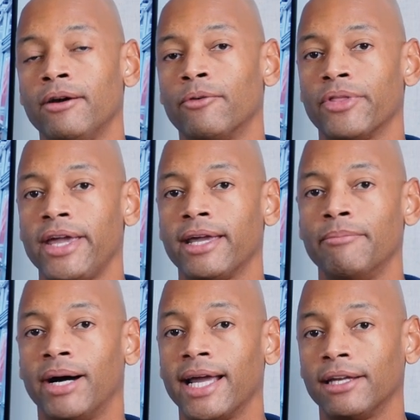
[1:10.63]
where they
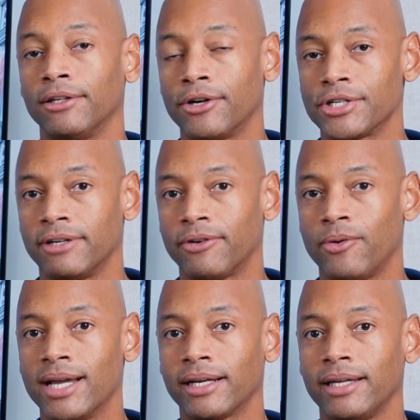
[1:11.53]
can buy in large enough
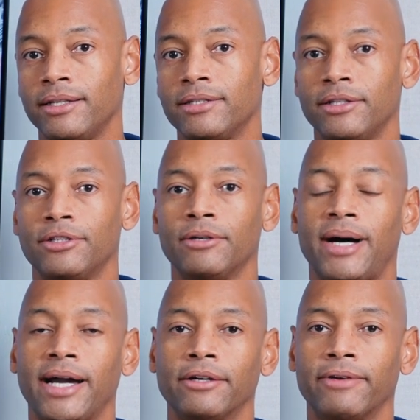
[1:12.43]
quantities to
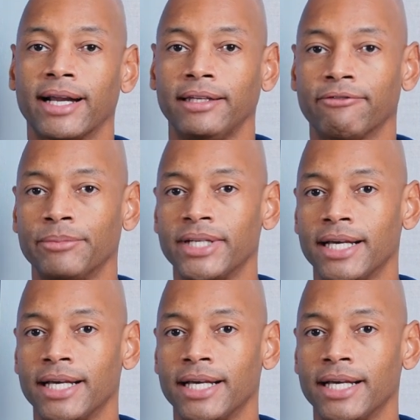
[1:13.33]
buy directly from